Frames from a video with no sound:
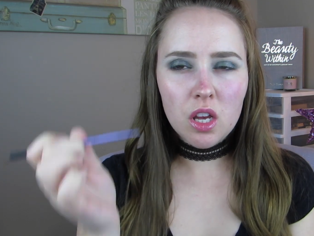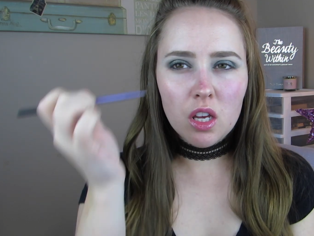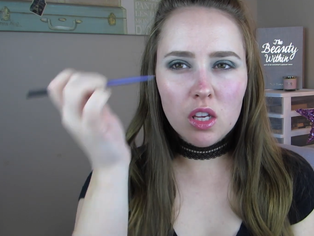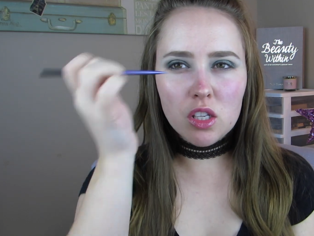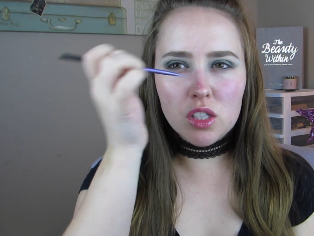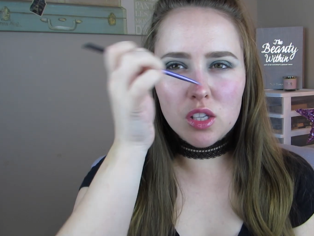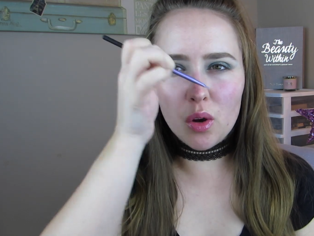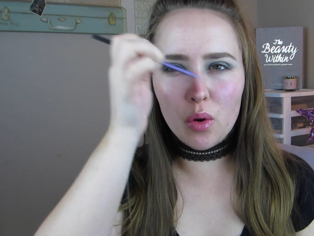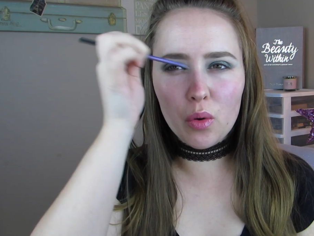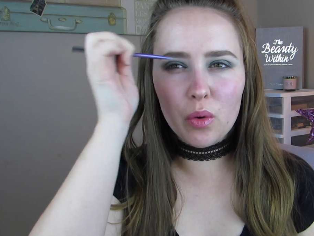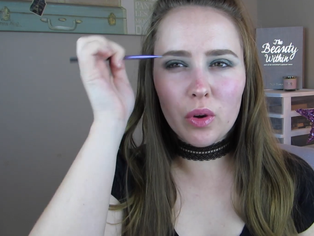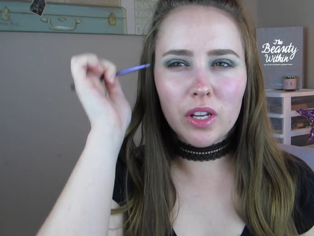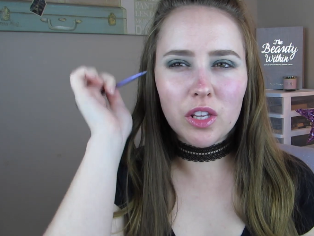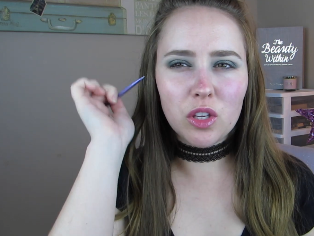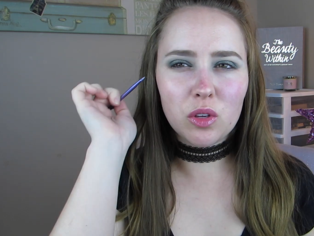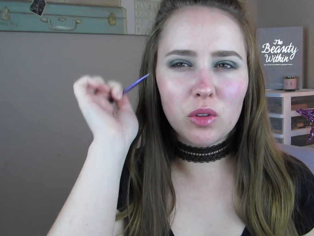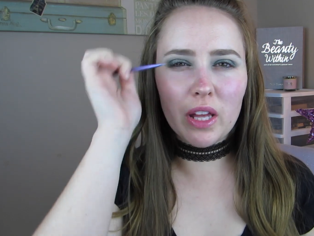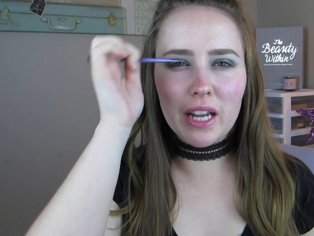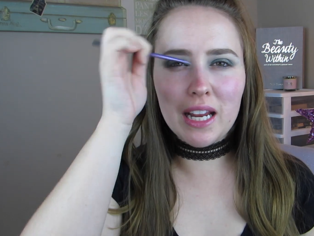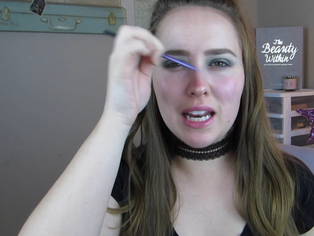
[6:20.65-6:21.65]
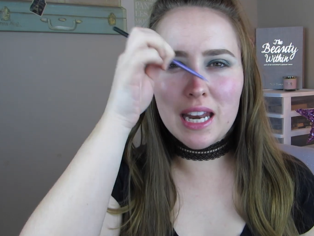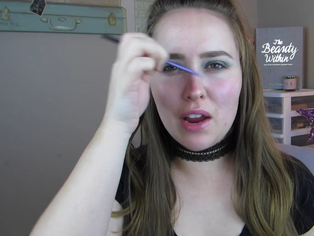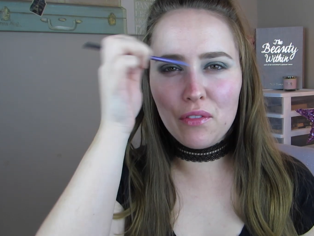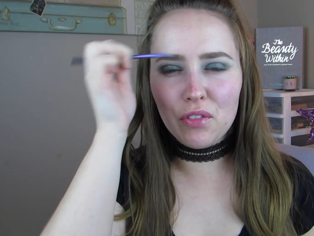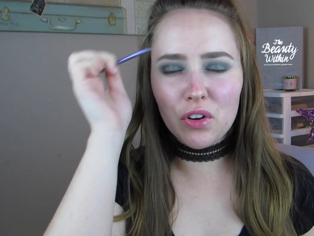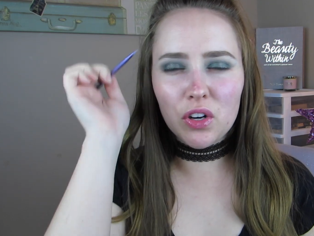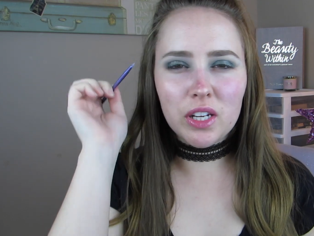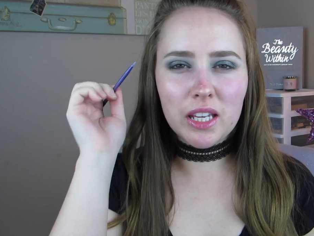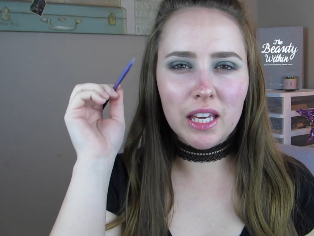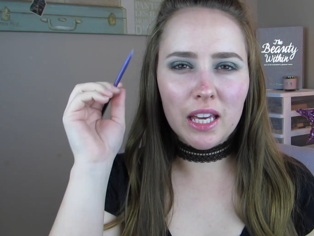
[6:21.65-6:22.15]
So you like
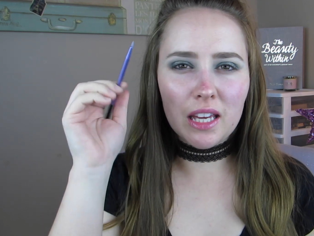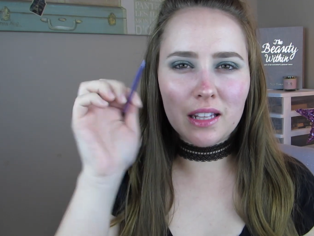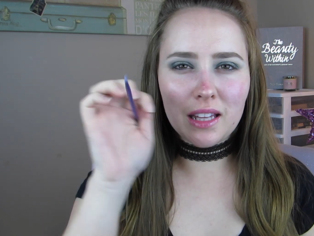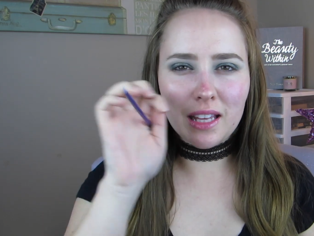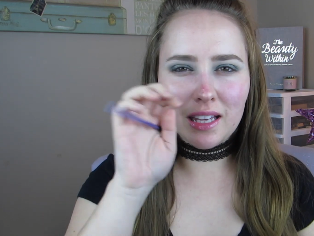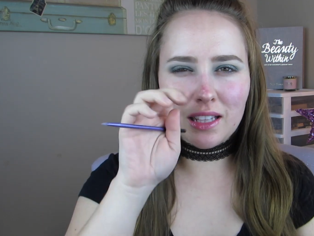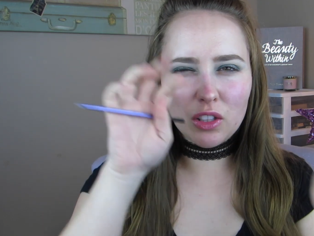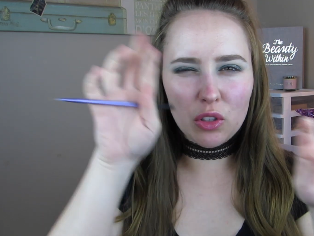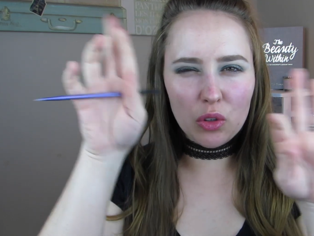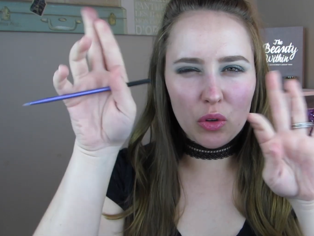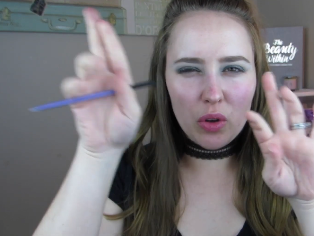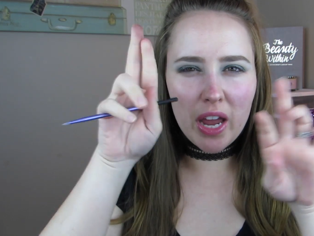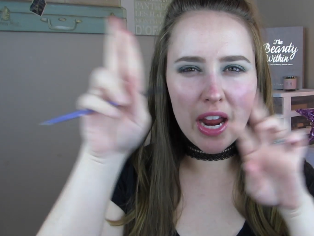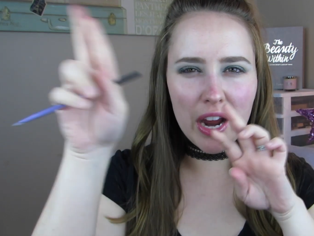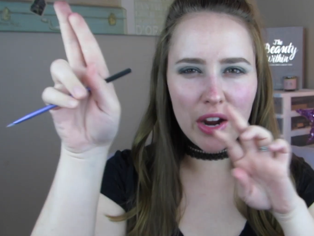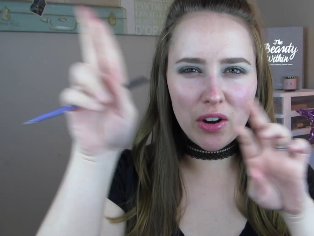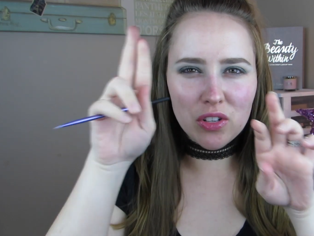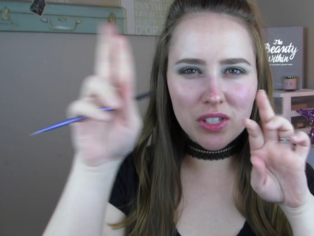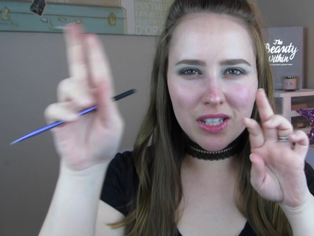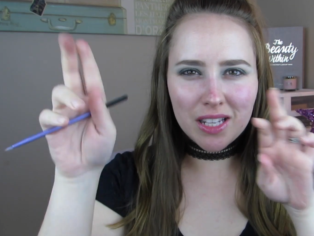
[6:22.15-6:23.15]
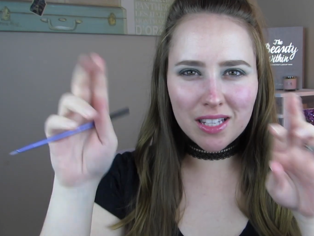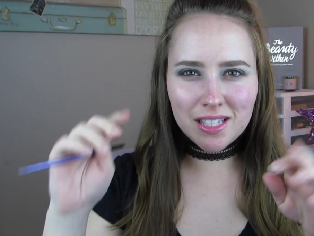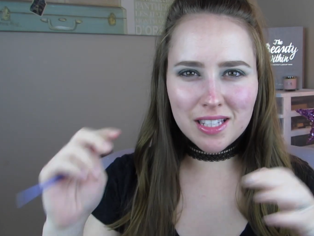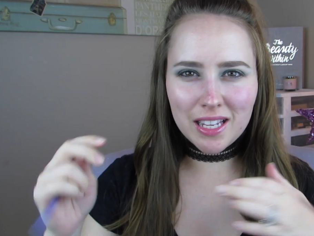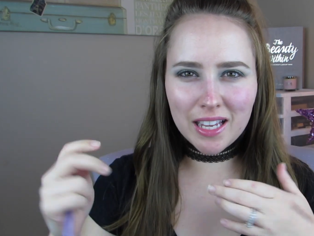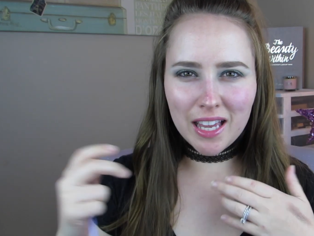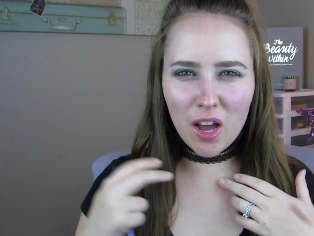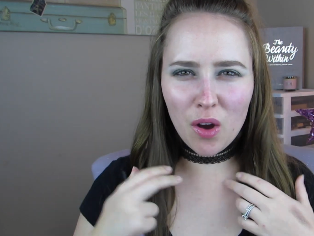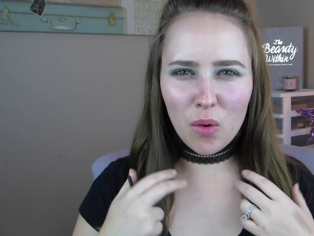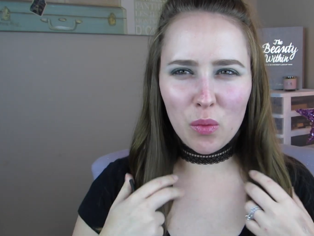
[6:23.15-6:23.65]
never get like little hairs that
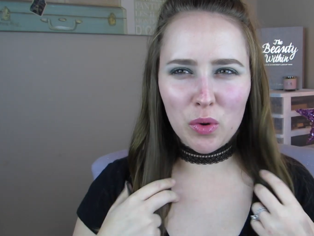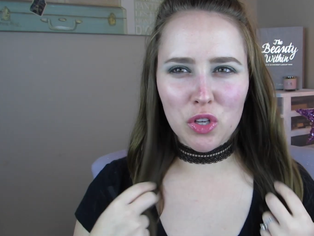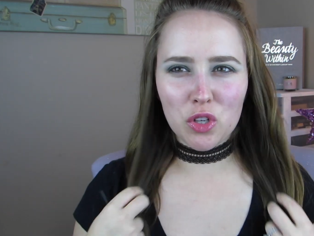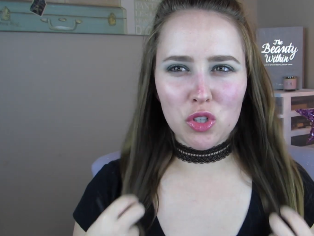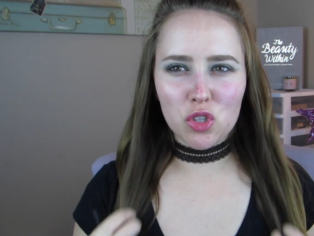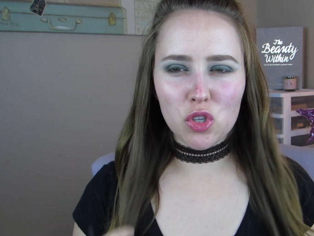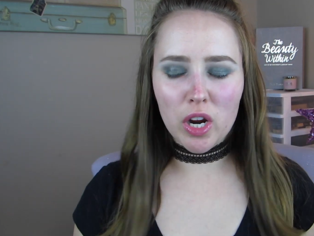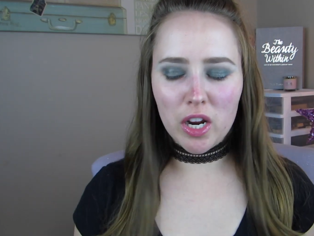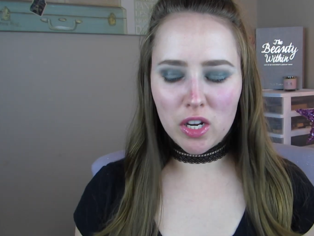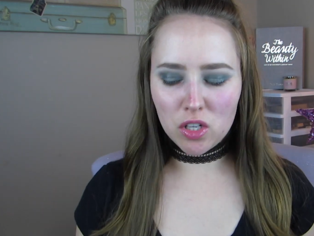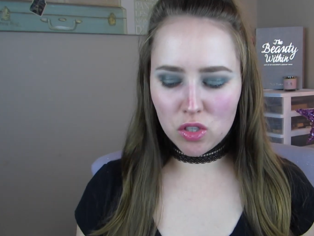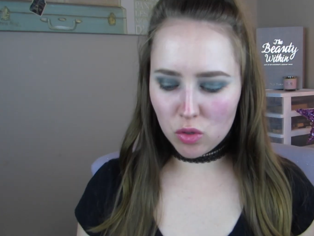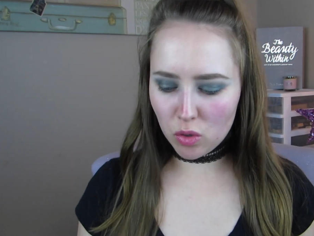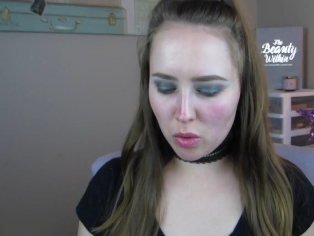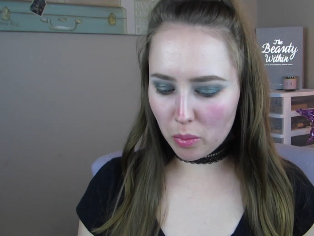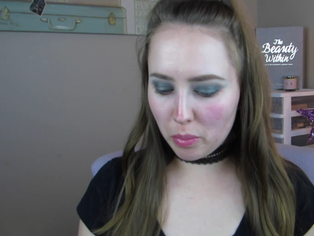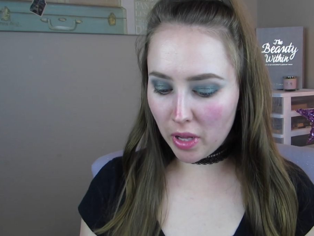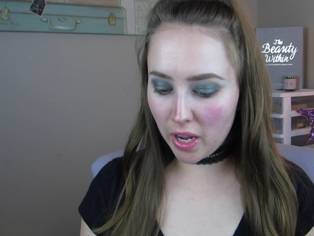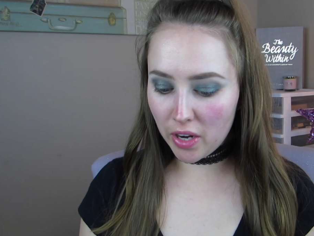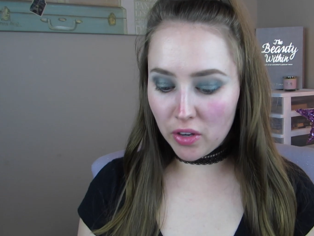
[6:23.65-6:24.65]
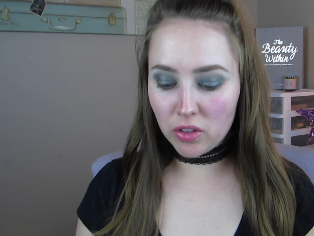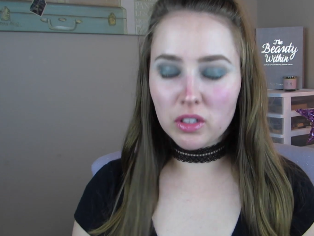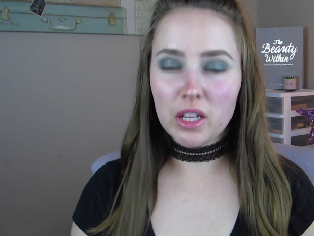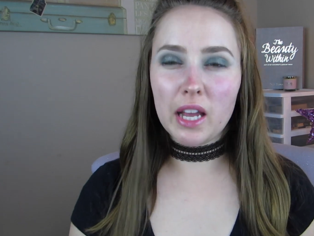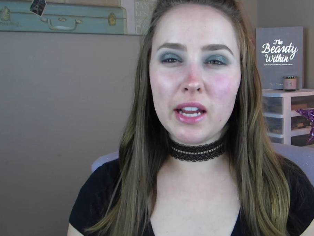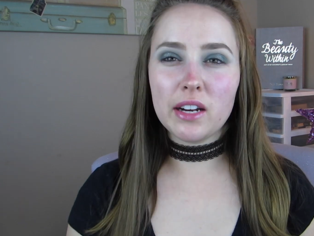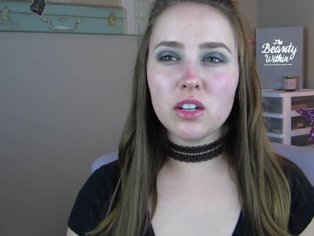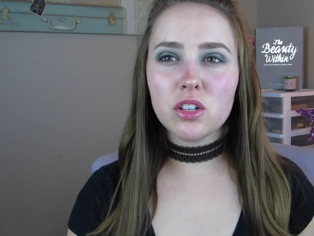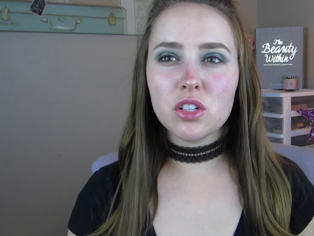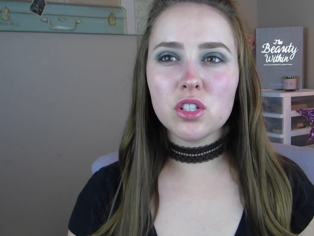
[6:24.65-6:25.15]
stick out when you're trying to apply your
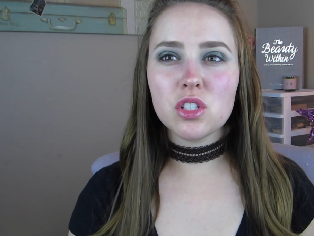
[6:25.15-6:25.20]
liner.